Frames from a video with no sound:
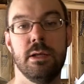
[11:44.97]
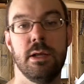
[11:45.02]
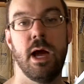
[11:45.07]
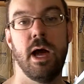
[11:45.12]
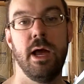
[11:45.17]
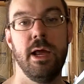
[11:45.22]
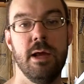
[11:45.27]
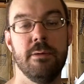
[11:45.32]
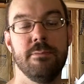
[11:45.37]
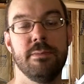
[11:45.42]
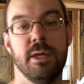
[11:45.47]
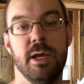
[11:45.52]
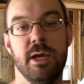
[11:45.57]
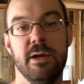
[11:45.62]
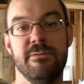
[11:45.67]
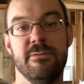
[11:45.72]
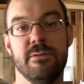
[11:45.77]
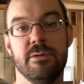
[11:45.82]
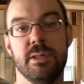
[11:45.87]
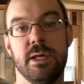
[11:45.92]
I am
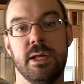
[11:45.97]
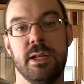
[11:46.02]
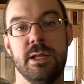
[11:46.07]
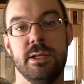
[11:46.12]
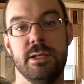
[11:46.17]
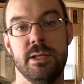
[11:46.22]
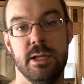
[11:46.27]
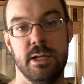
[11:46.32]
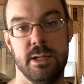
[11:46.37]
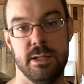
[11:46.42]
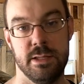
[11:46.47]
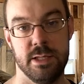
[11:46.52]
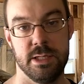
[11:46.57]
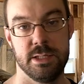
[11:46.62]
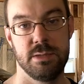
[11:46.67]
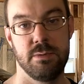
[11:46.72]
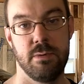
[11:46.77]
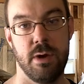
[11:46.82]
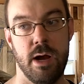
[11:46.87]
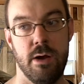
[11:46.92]
thankful that I did it
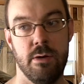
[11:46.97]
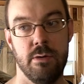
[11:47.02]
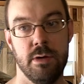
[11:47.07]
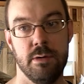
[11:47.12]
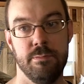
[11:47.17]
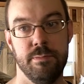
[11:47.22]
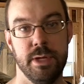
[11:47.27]
this route,